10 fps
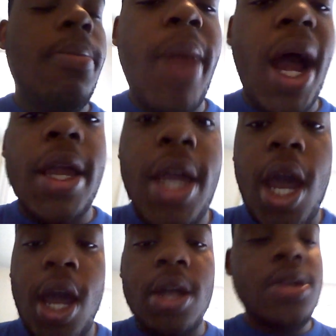By
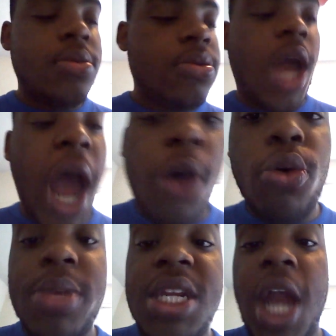God, I
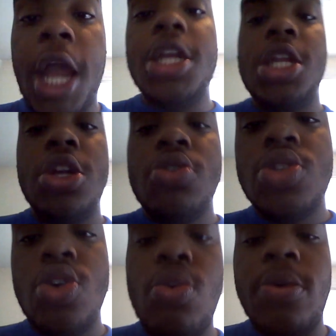would be 90
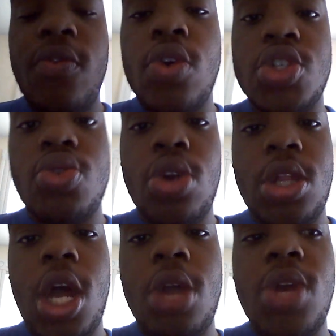years old before a
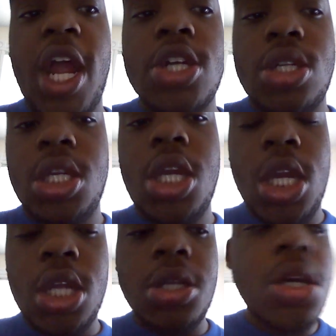storyline would actually
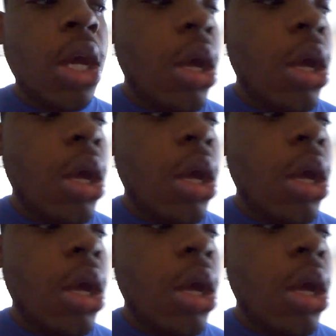end.